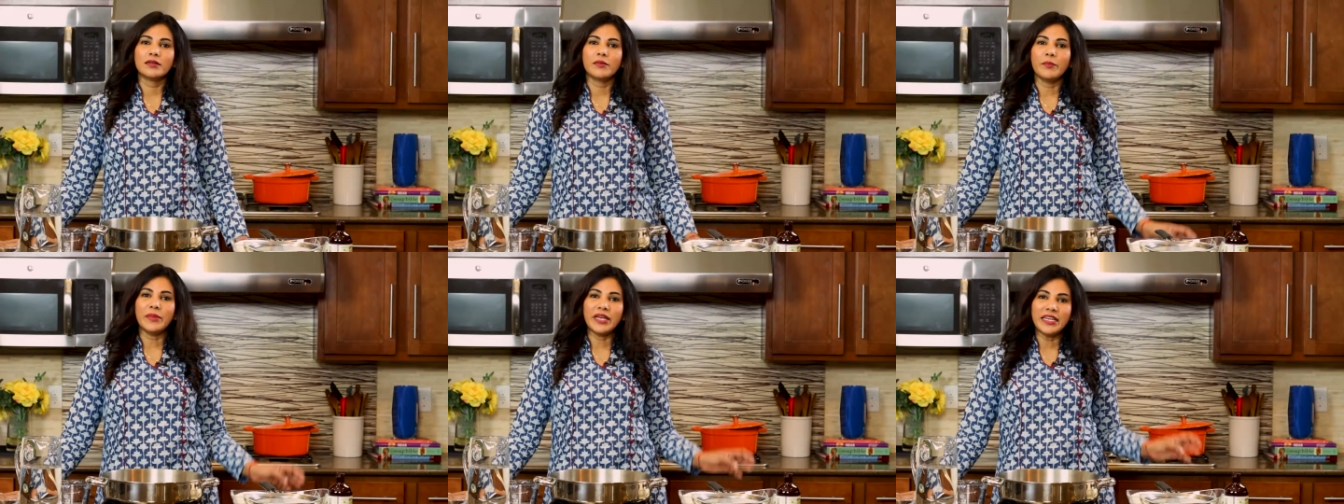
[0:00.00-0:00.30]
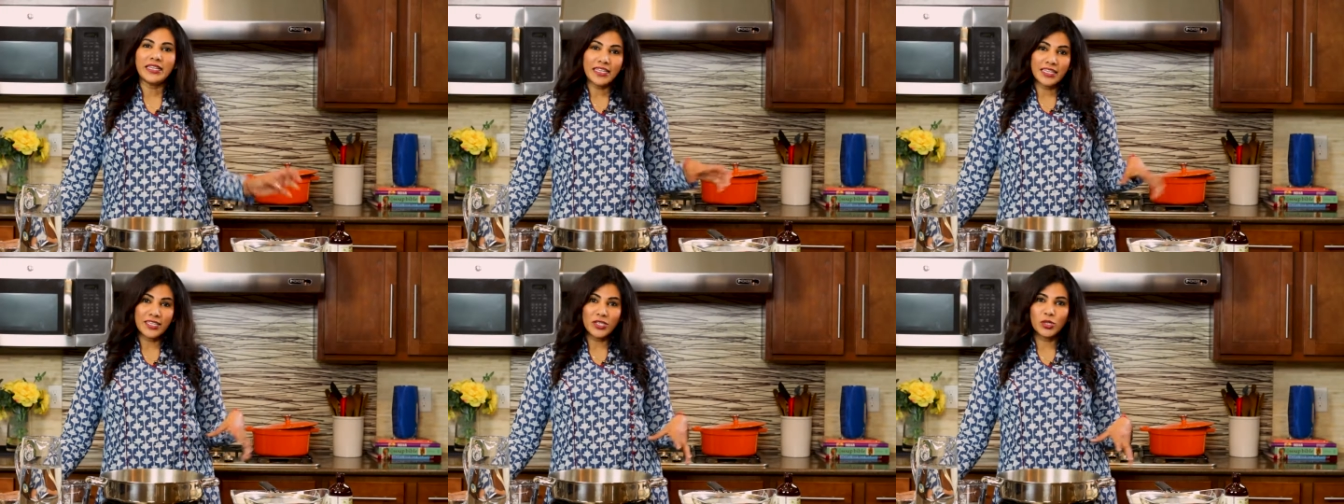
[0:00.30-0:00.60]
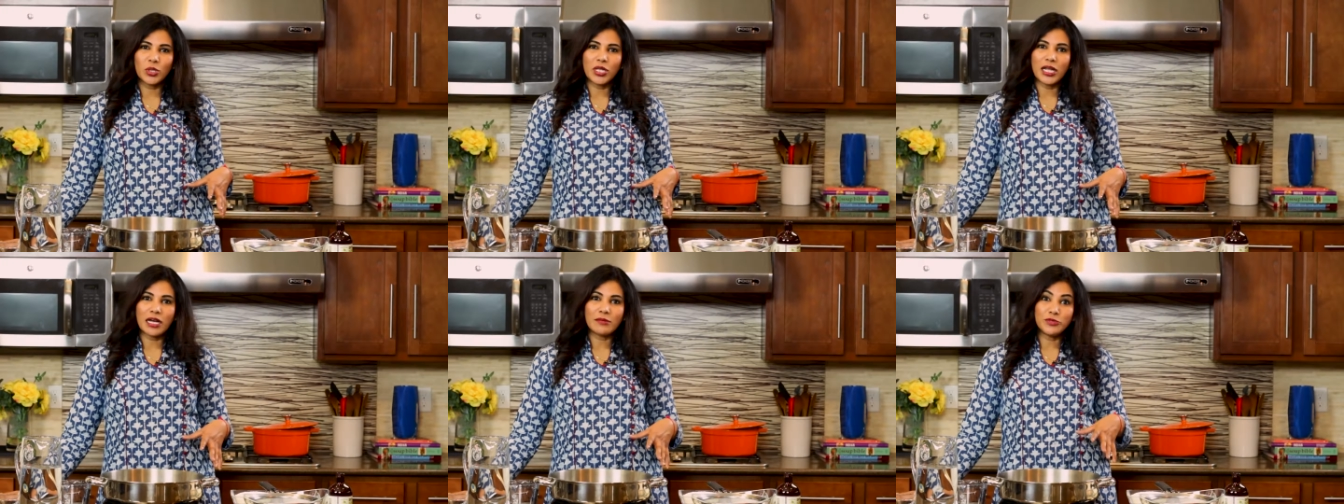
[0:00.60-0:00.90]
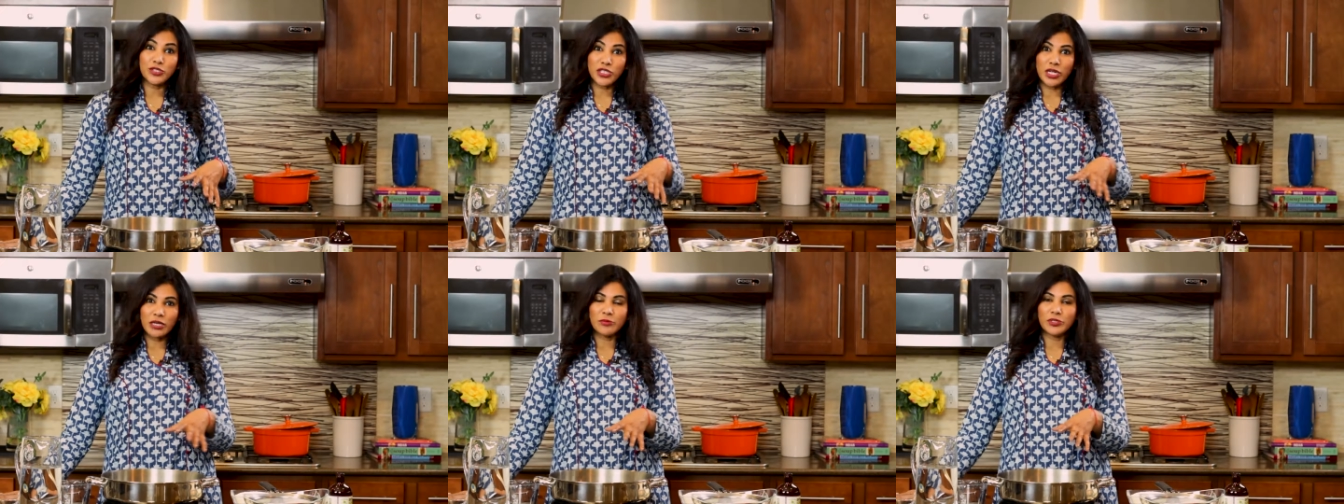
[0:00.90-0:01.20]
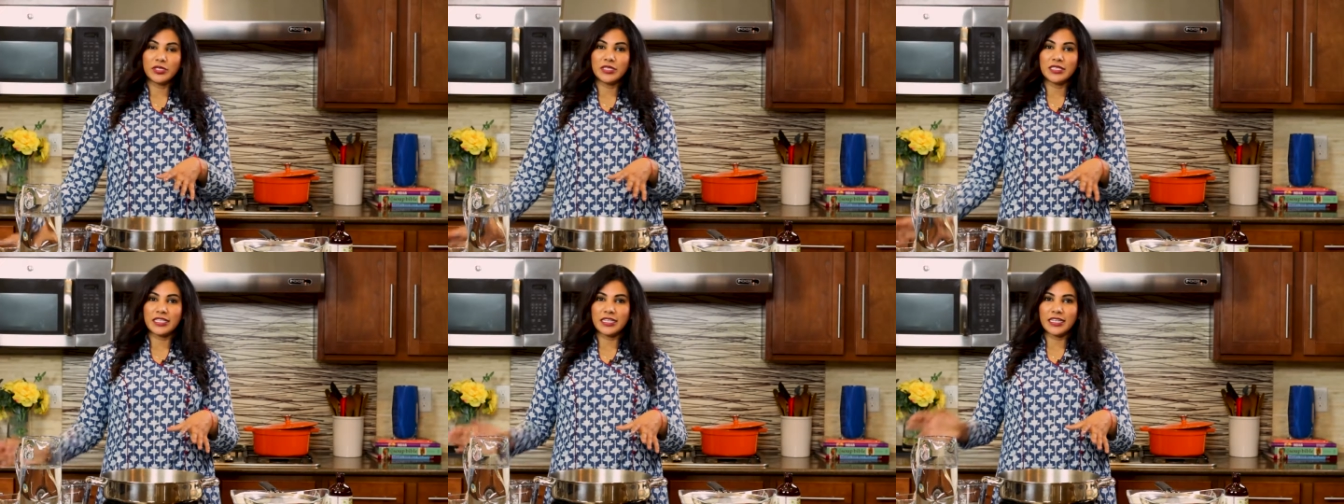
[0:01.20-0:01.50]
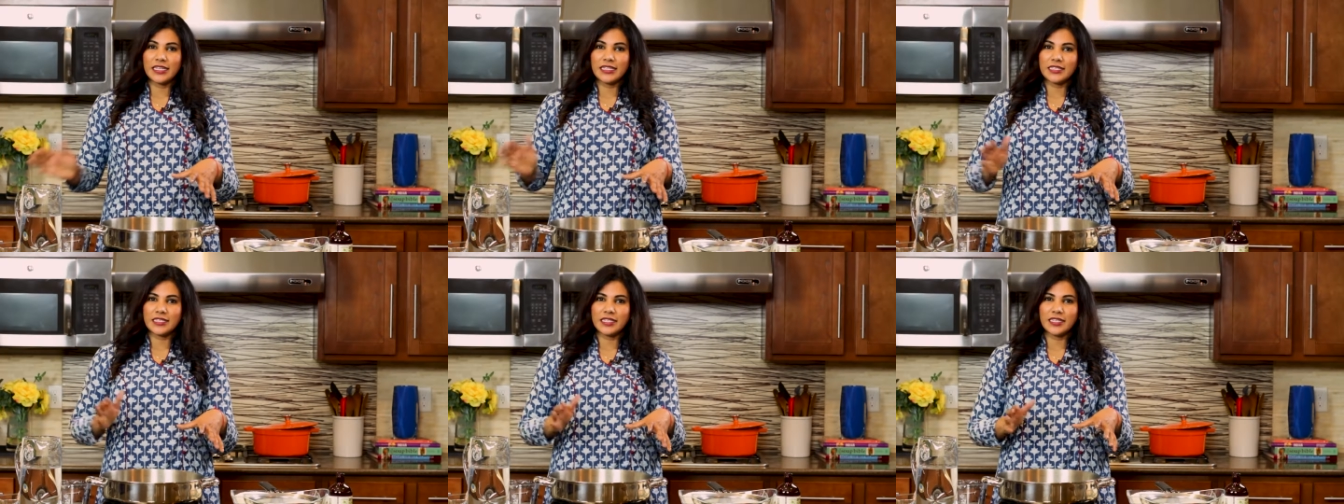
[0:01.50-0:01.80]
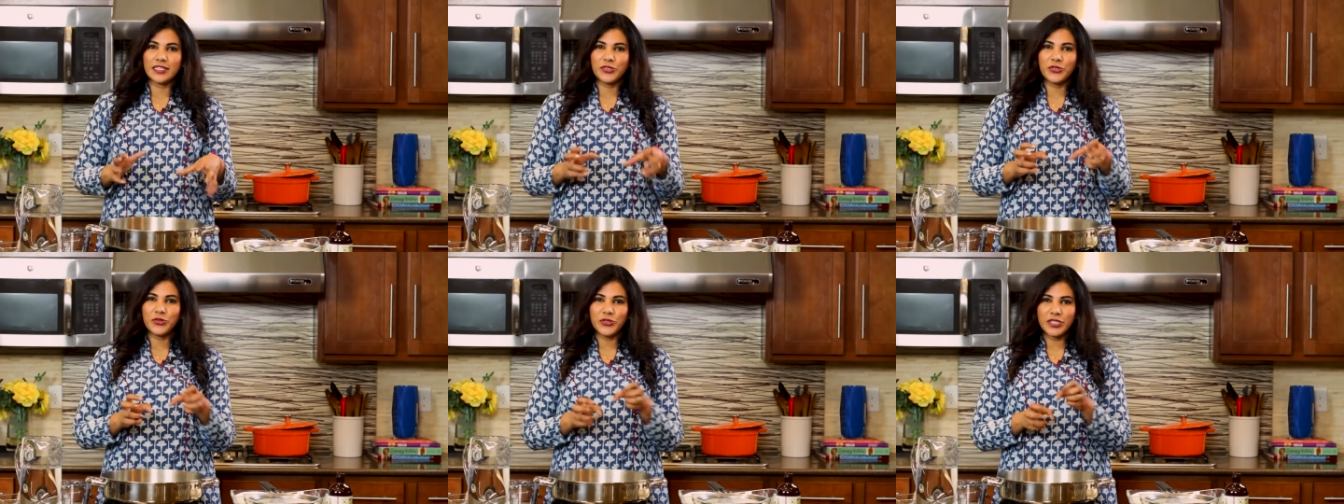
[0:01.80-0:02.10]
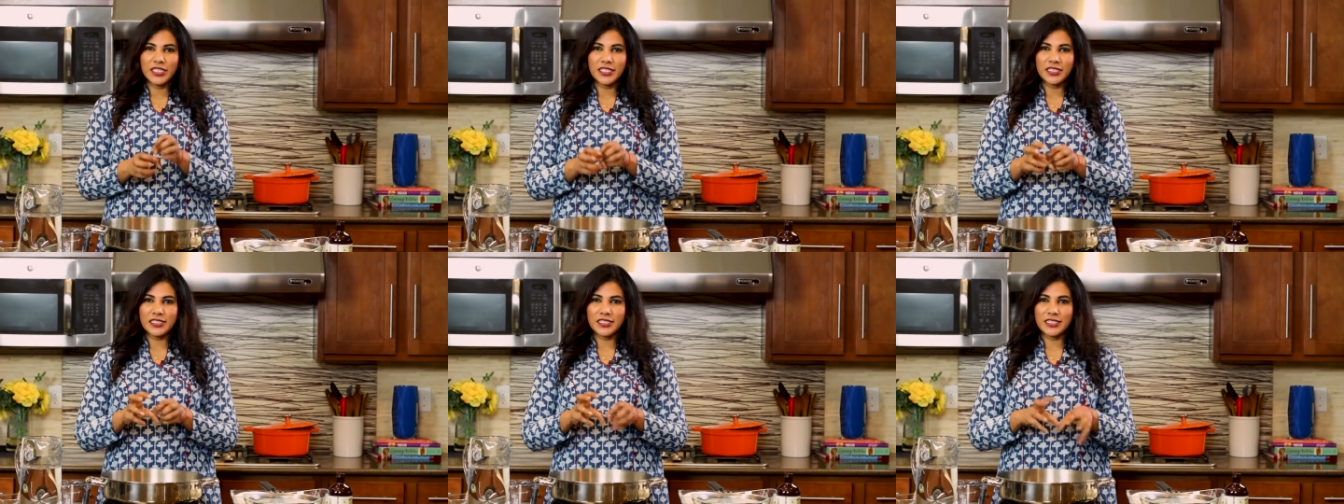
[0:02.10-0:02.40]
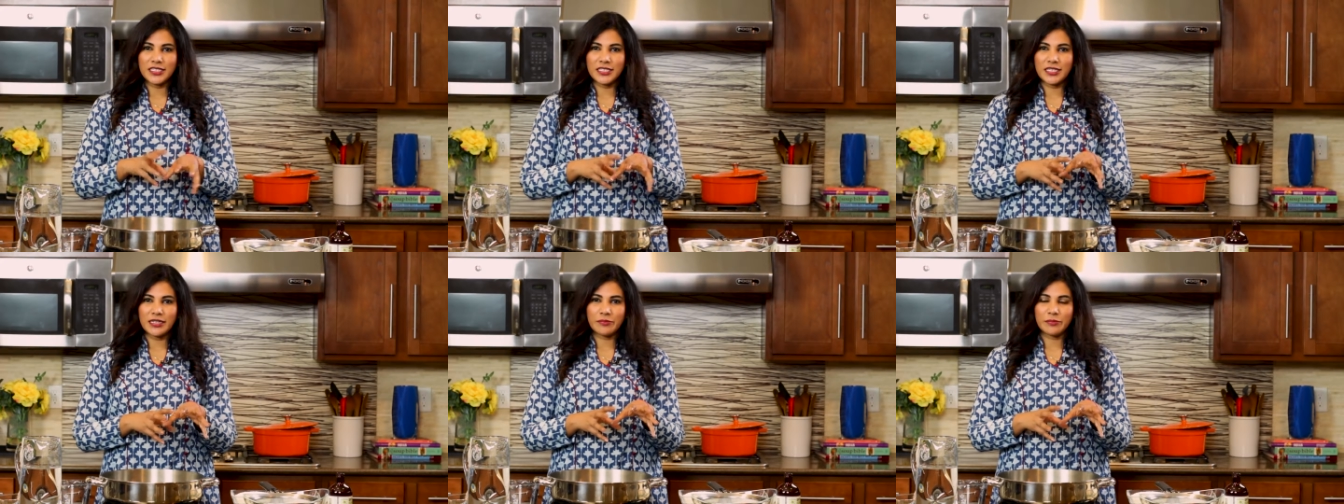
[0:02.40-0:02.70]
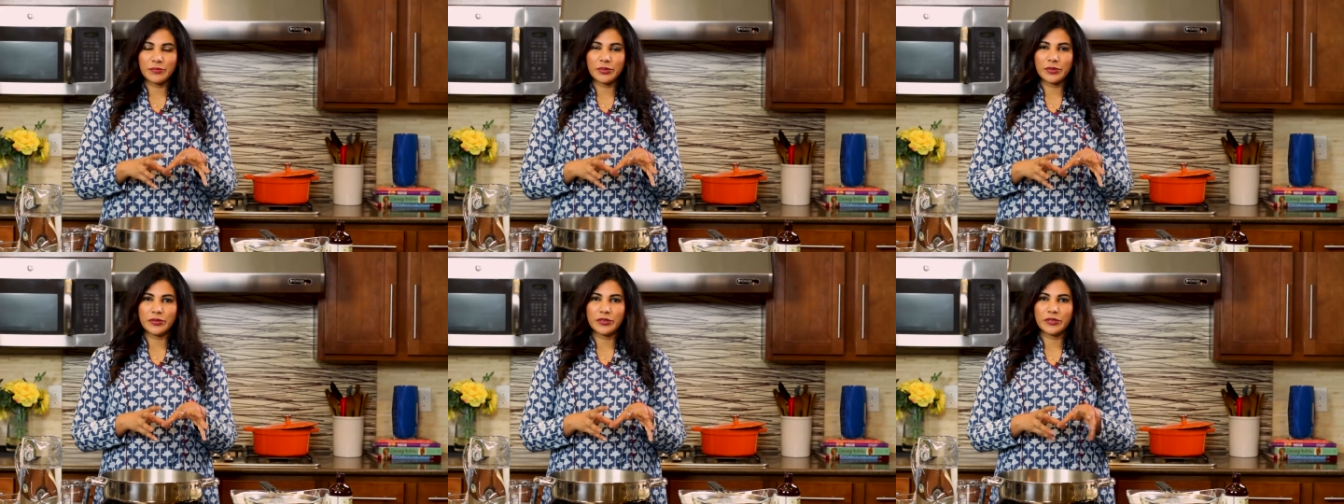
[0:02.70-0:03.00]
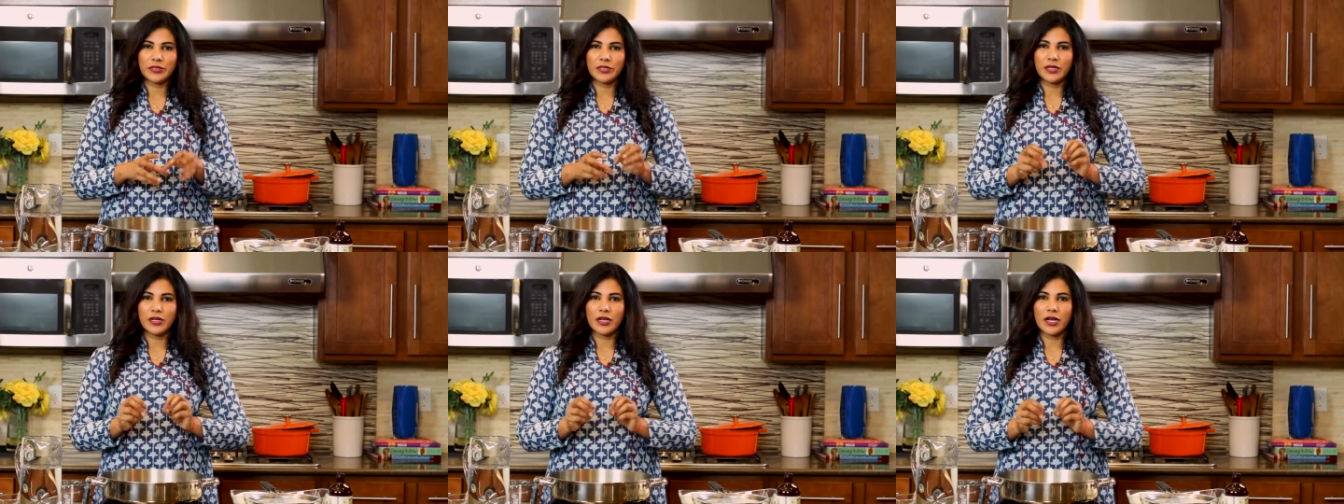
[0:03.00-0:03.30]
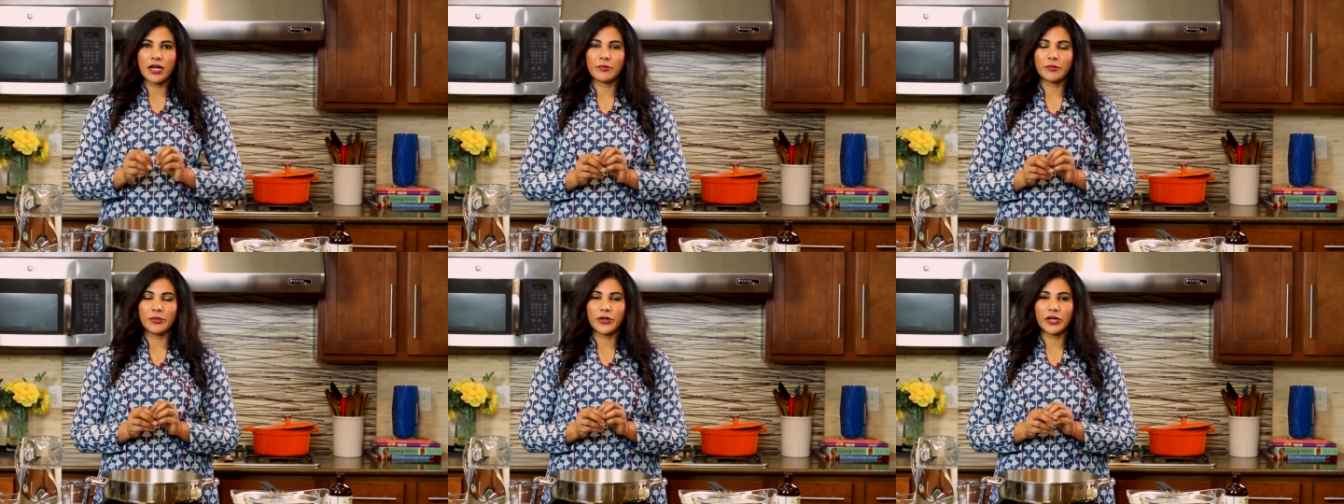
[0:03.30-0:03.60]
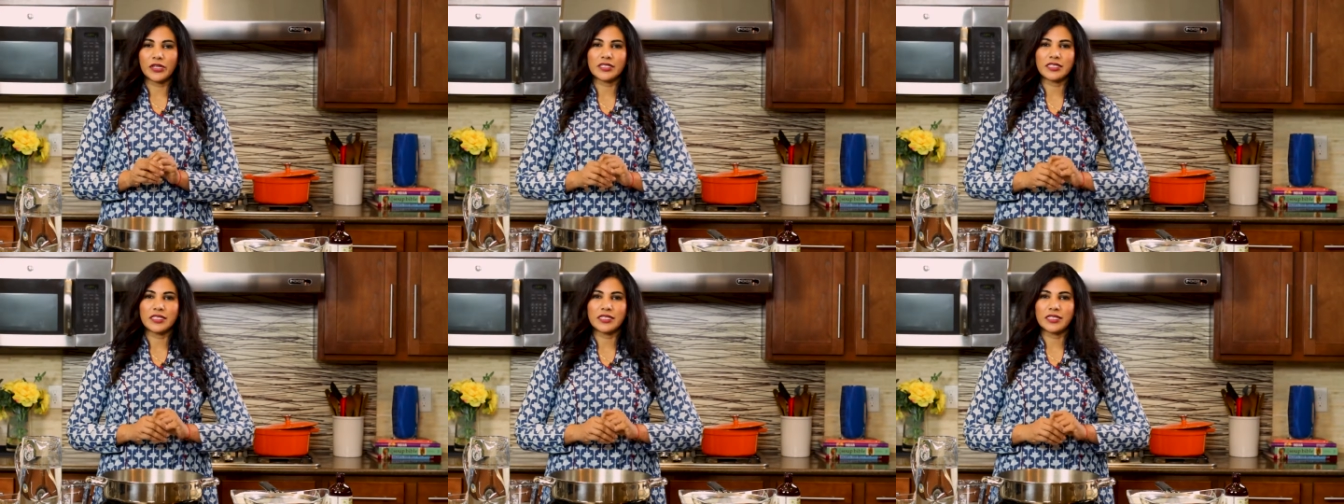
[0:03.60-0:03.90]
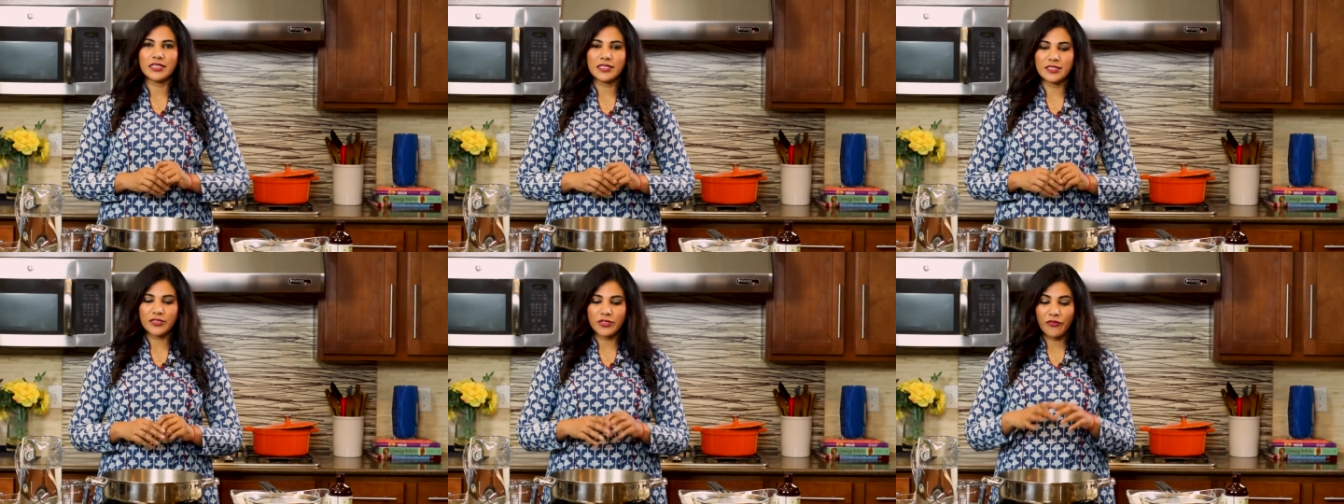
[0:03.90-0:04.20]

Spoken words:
Making gulab jamuns is a three-step process.